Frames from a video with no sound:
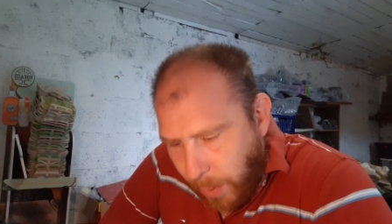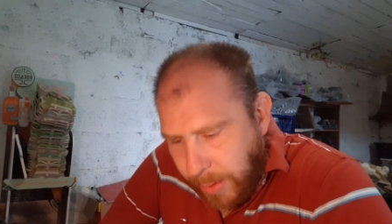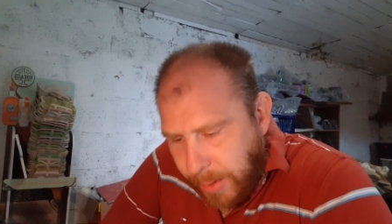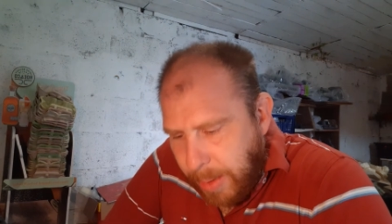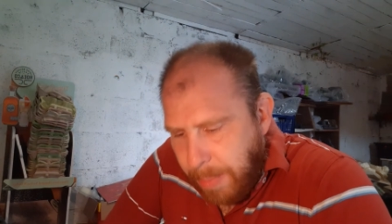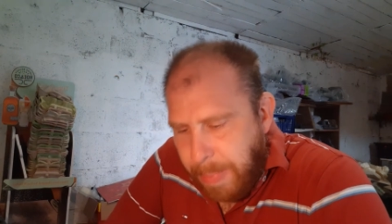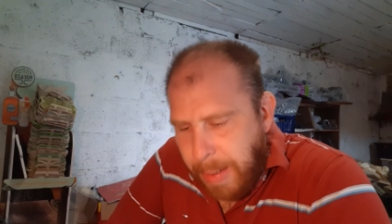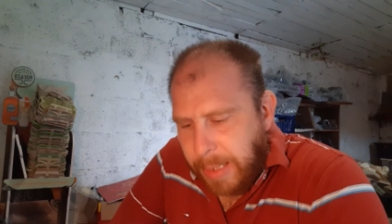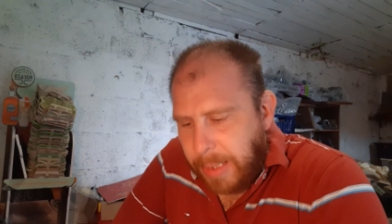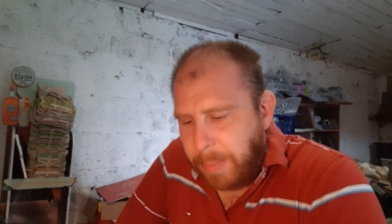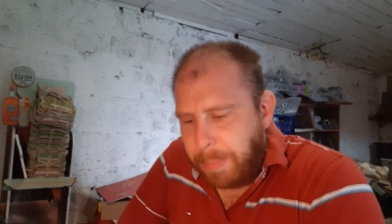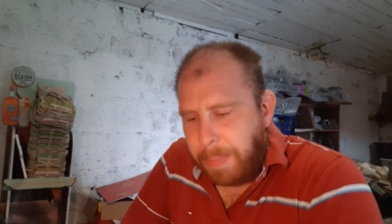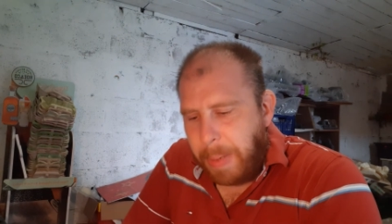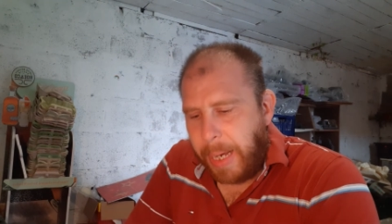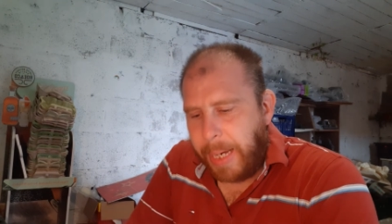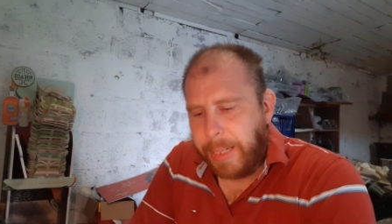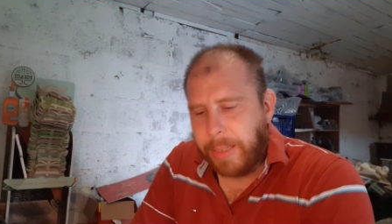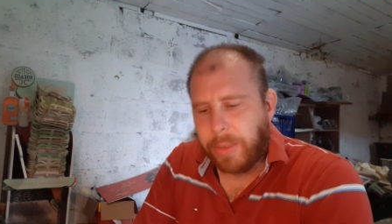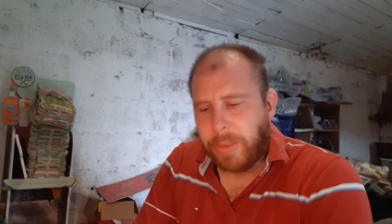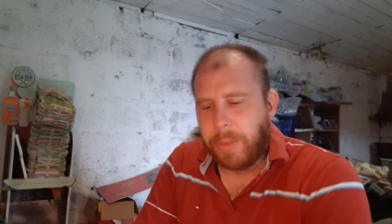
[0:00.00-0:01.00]
is the best
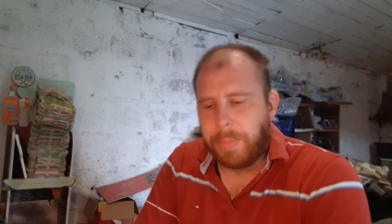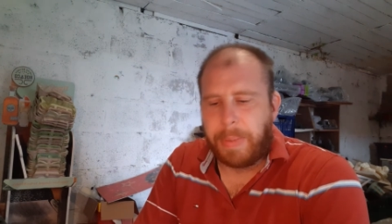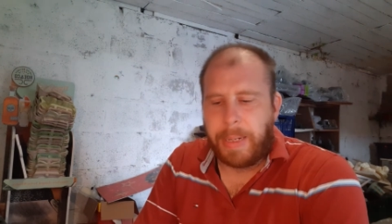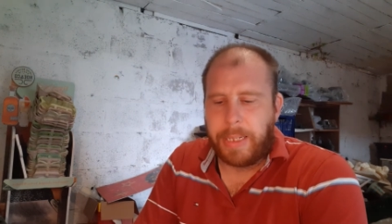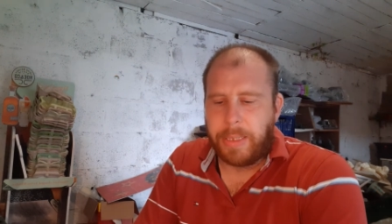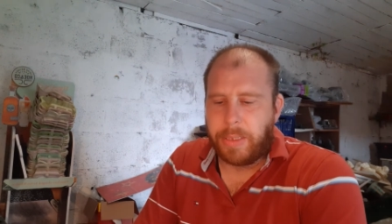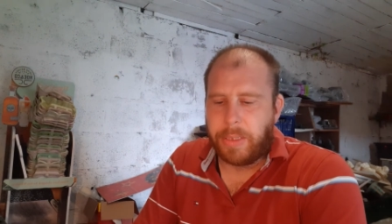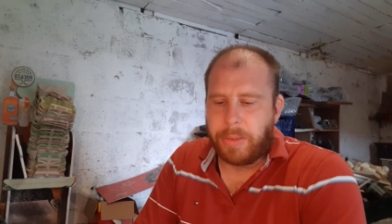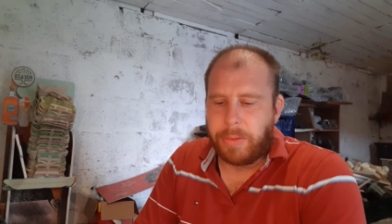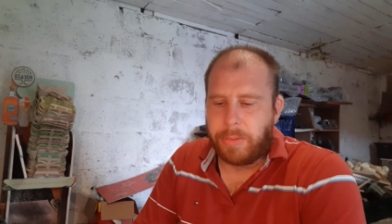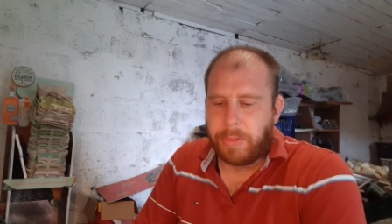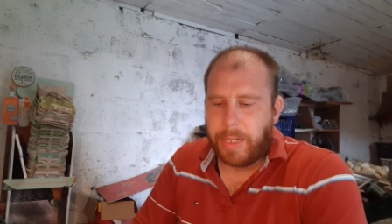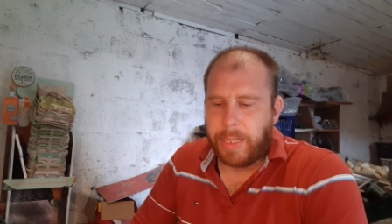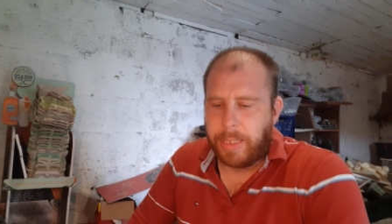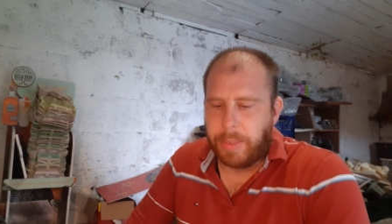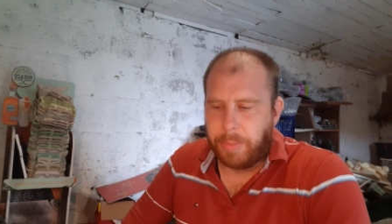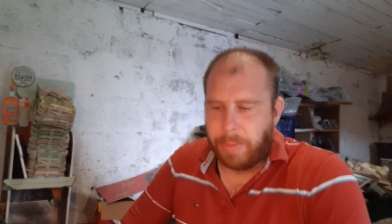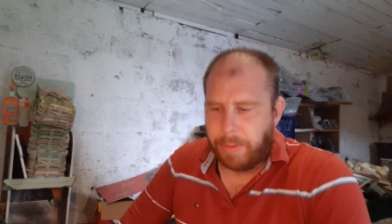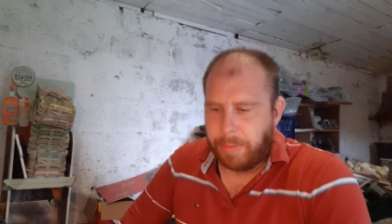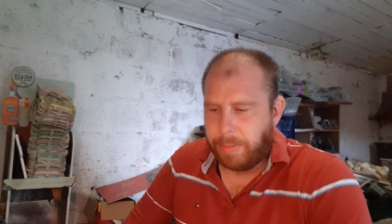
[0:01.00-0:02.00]
paint to paint
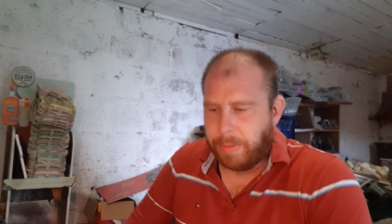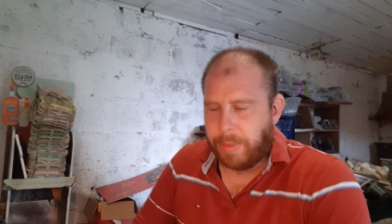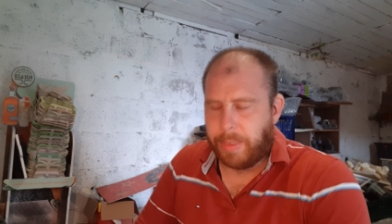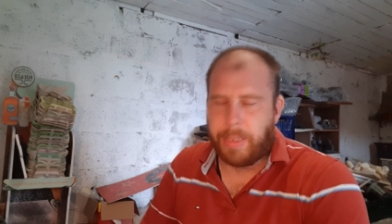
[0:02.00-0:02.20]
terrain with?